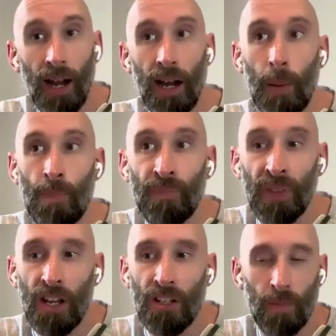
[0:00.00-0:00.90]
Mm-hmm.
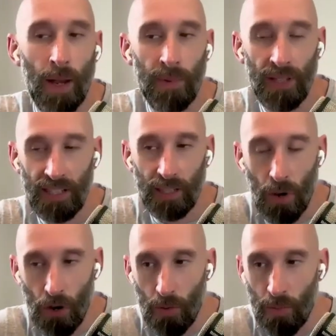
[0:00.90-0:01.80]
So maybe this
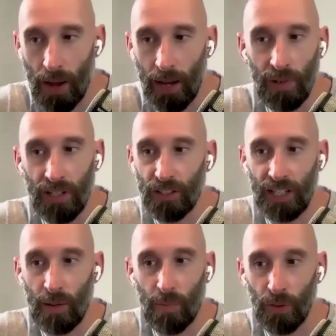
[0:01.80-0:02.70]
is moot and we
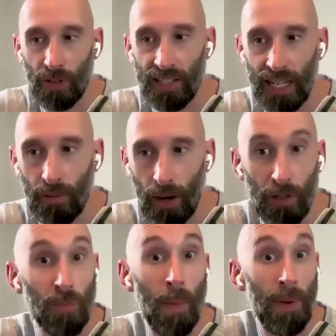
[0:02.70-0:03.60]
just need employees
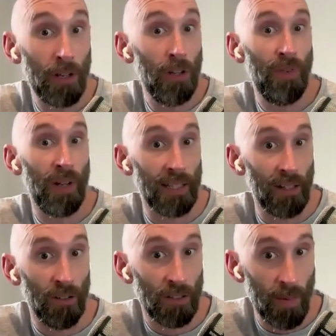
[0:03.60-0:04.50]
anyway, which might be a good thing in
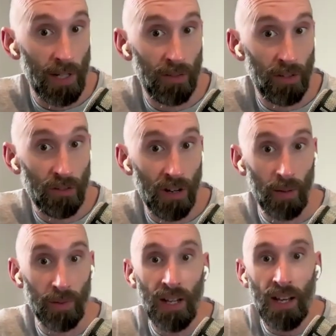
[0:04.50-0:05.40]
the long term, as you
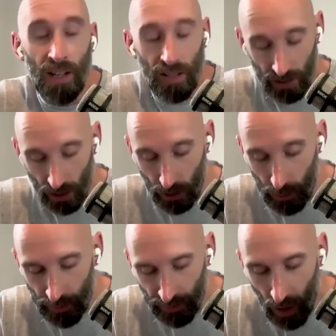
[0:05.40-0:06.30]
described.
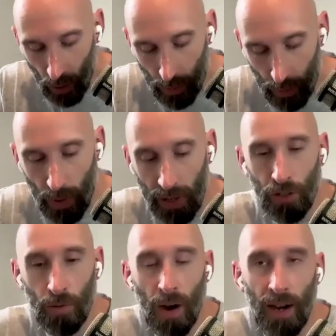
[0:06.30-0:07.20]
So in
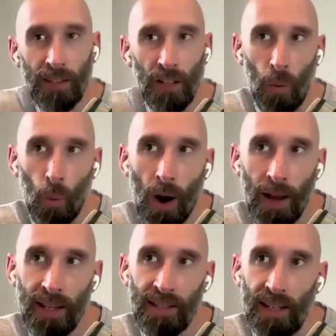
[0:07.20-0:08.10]
your mind, though,
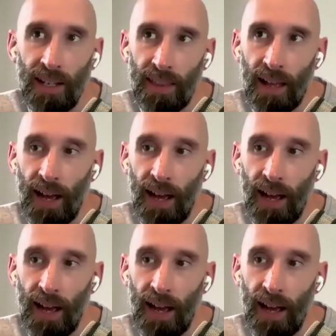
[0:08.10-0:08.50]
why is it